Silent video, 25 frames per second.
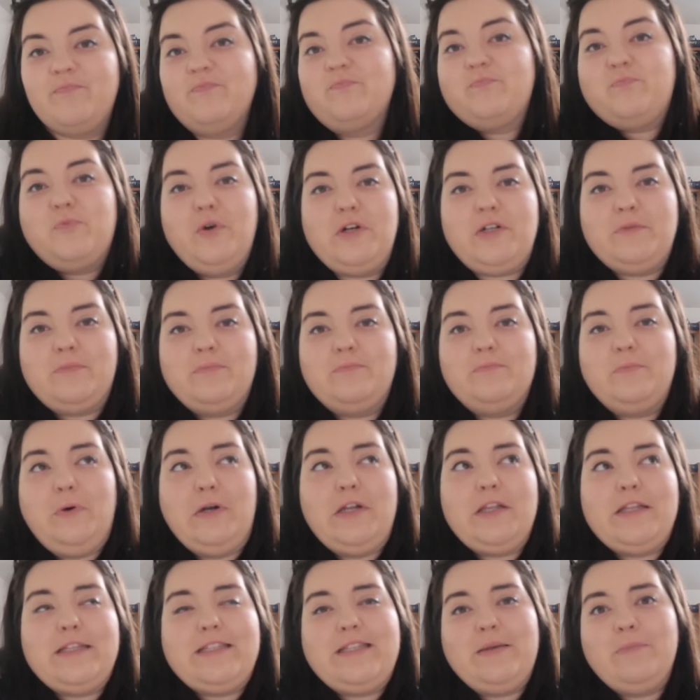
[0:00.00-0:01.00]
one
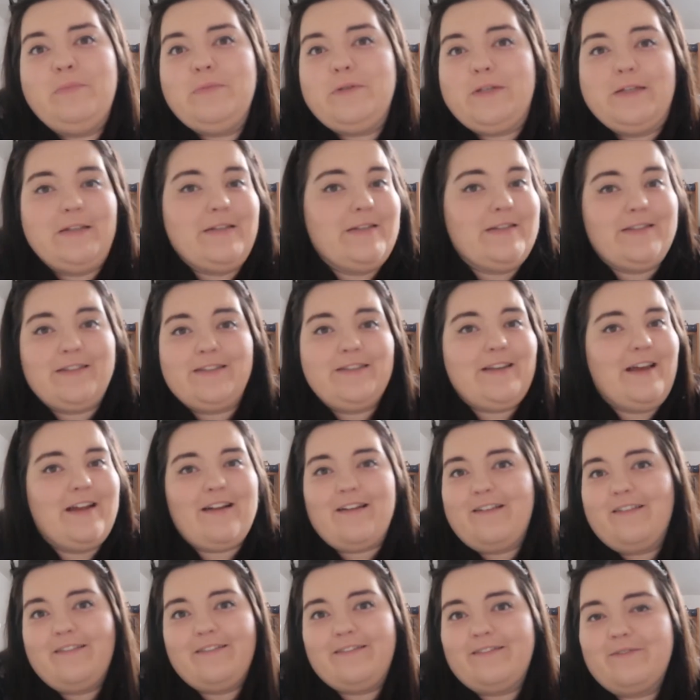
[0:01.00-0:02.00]
of the Simpsons,
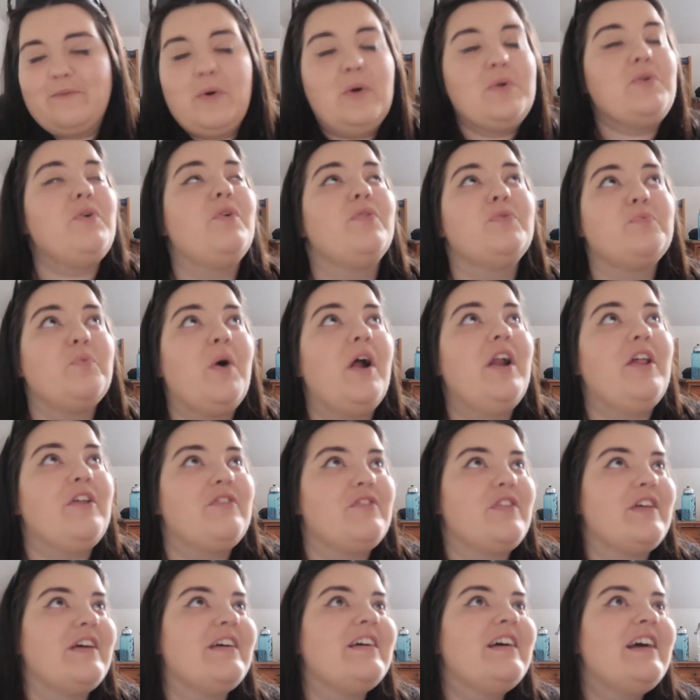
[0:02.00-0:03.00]
well, not one of
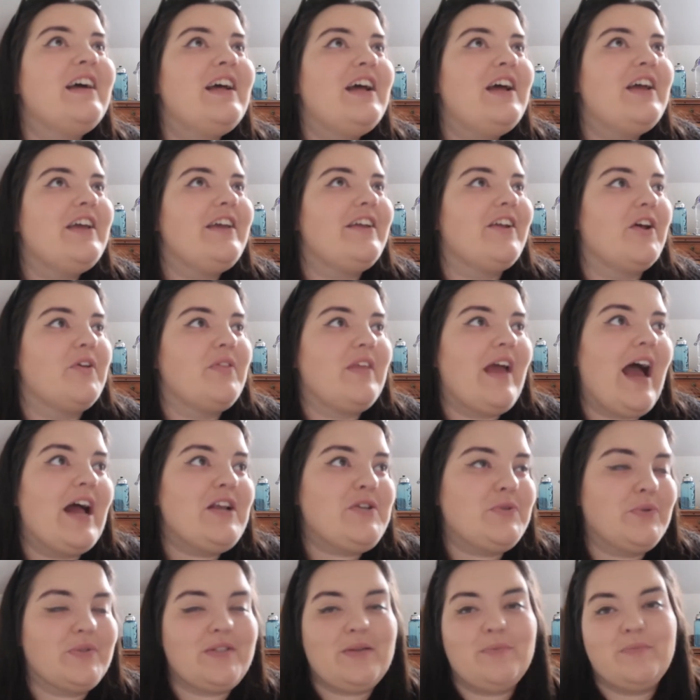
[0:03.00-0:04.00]
the, you know, the
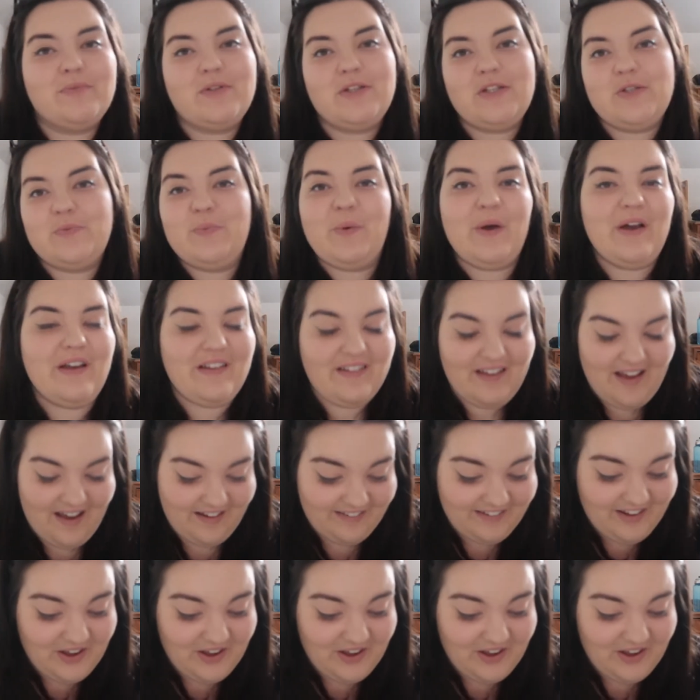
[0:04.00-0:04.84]
actual Simpsons, but yeah,